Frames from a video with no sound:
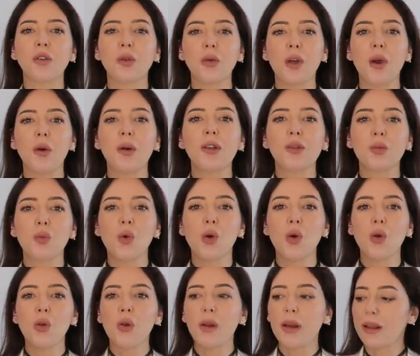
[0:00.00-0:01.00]
Although it's
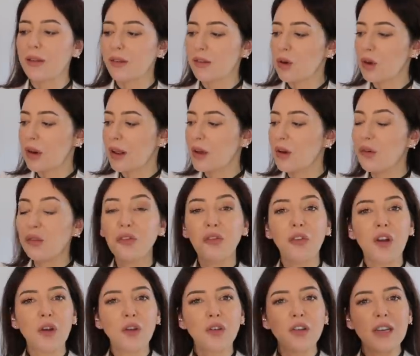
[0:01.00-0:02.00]
wool, it's got like a
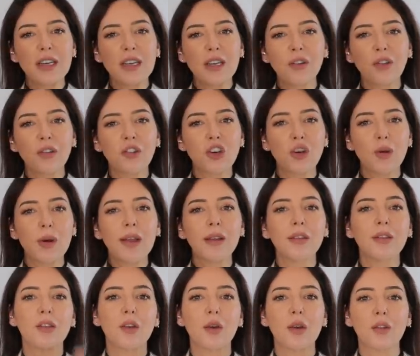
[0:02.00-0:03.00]
floatiness to
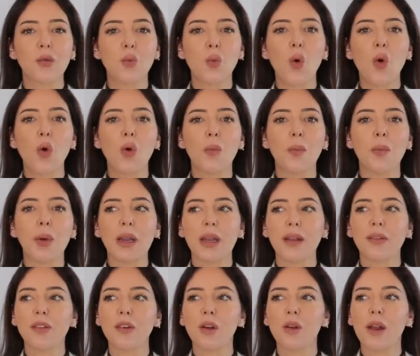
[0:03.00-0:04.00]
it. So it's warm, but
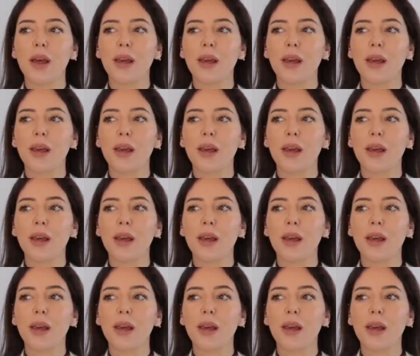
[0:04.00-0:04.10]
it's not